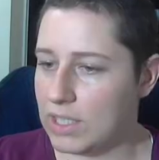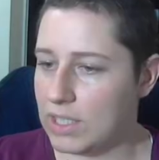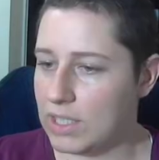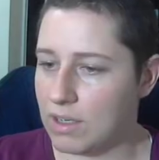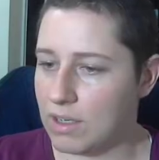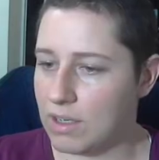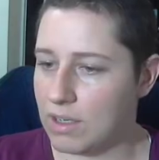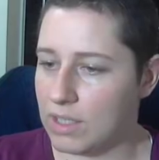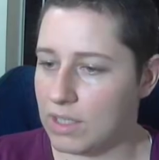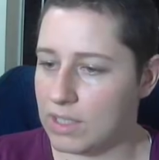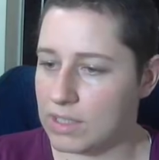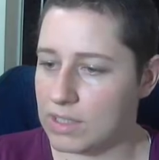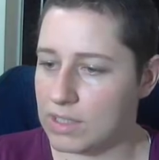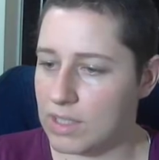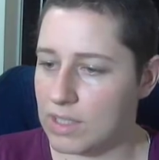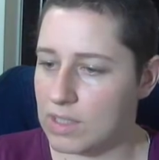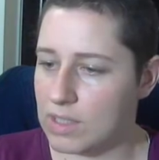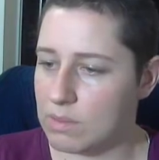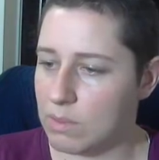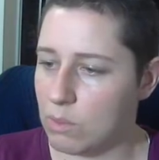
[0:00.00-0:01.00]
here in a
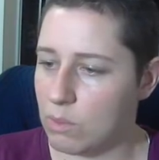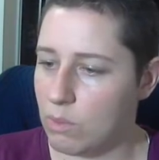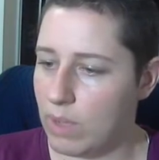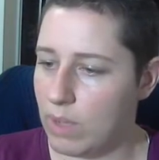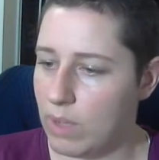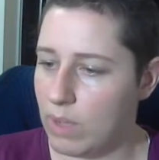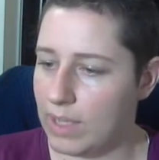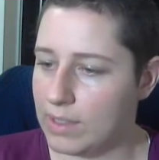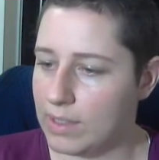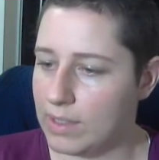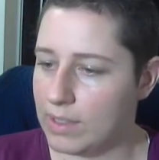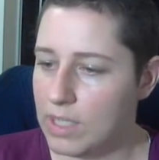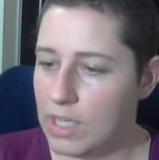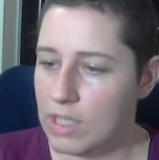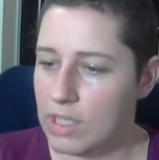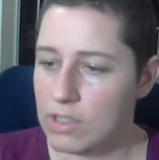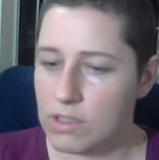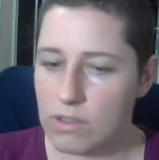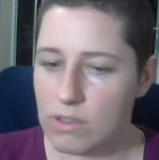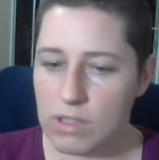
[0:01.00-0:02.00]
sensible way.
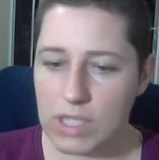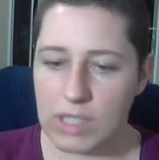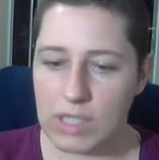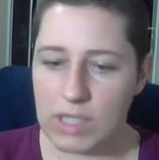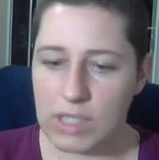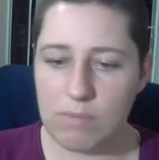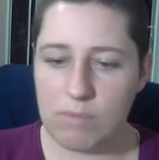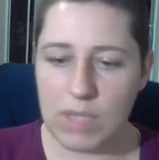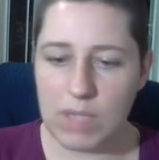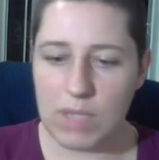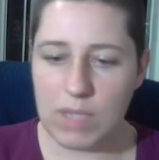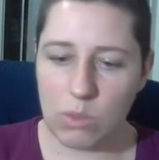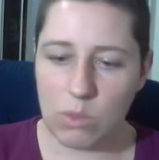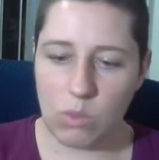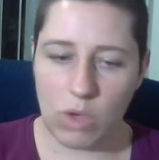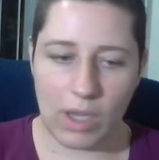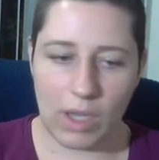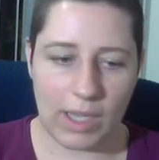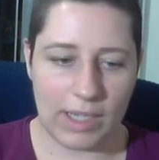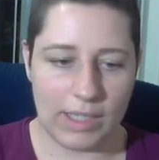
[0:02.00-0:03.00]
So this middle
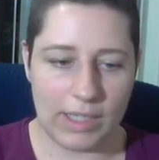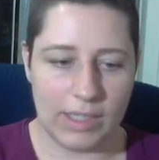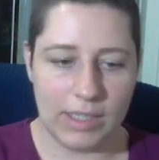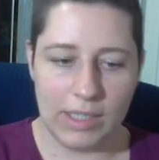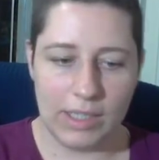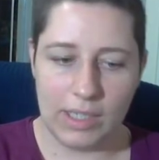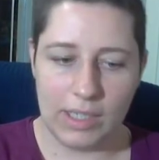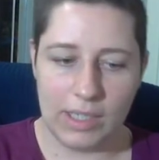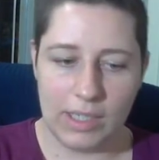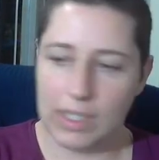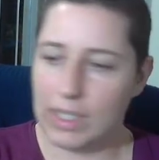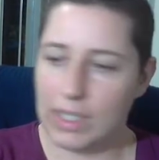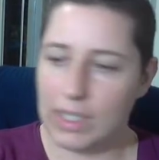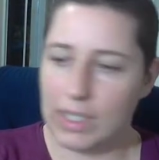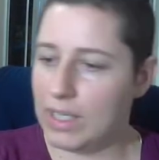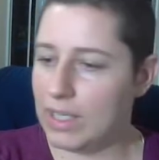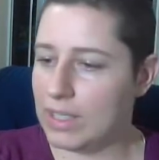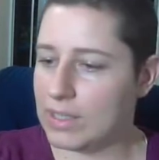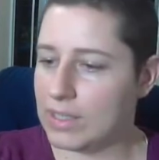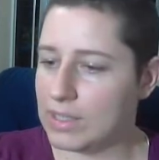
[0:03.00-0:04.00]
one
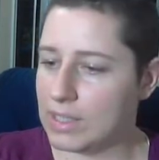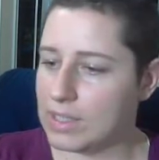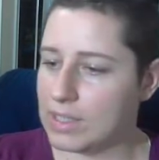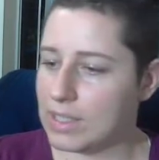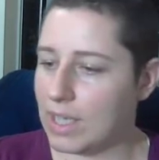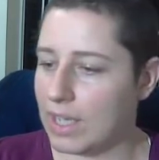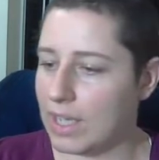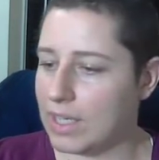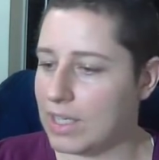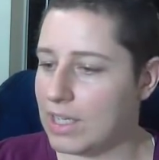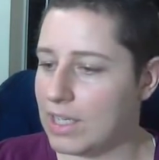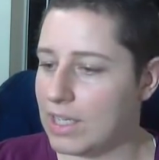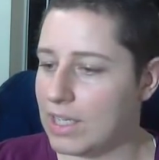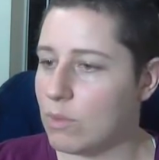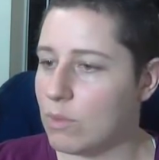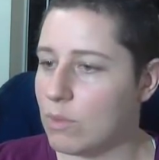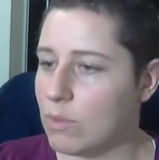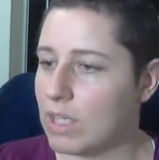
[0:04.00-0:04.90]
is this guy here.